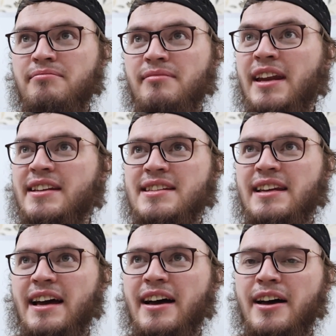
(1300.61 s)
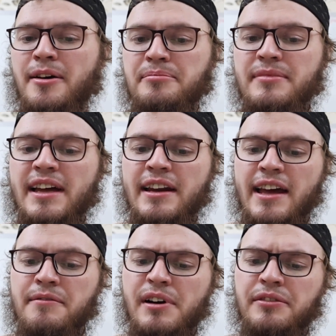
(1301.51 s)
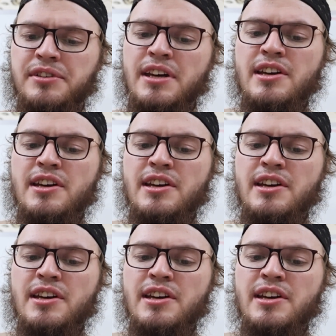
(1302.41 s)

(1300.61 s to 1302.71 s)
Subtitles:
And it's involved.